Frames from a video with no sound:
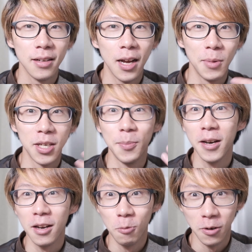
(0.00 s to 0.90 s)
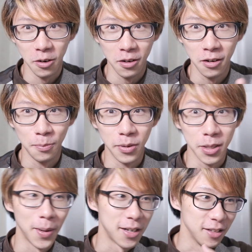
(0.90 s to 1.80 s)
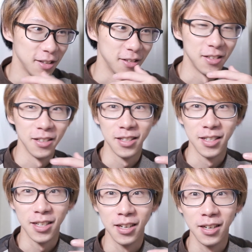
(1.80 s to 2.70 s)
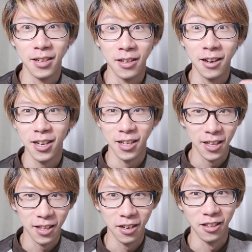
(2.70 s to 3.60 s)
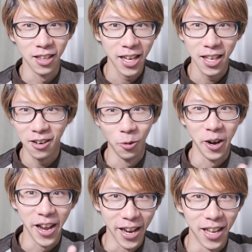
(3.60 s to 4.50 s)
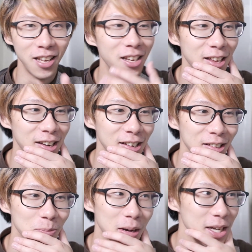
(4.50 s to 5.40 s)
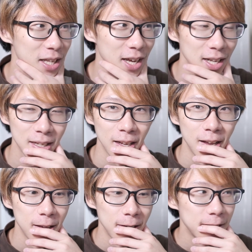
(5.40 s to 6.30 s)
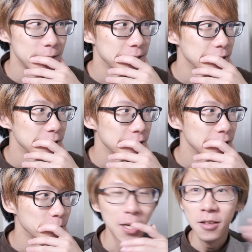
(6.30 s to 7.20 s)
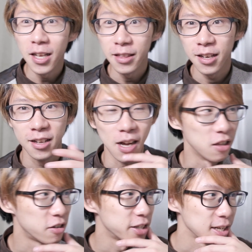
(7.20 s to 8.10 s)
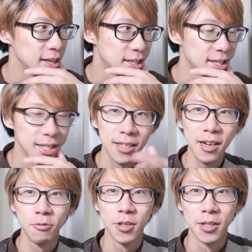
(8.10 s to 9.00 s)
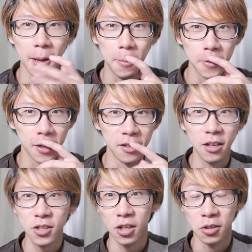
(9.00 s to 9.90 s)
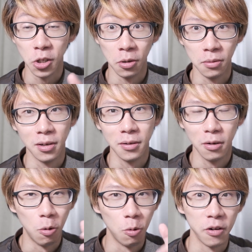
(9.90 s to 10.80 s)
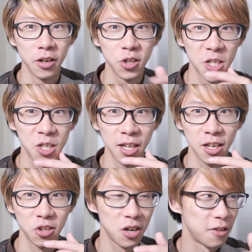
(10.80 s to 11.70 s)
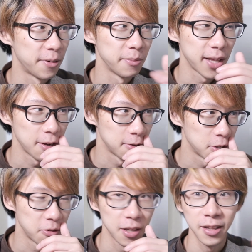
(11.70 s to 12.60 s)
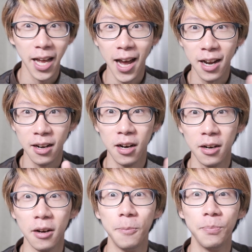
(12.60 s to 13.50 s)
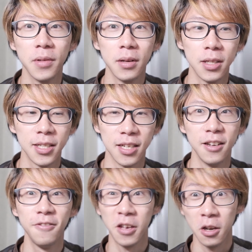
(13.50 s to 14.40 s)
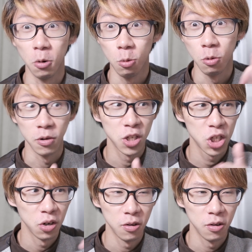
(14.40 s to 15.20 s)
I mean, depending on what your perspective is, you're gonna either like it or hate it. And in my case, when I look at the colors, it does not resemble the Nostaltone orange that I shot from the Kenko Tokinas, that had a significant orange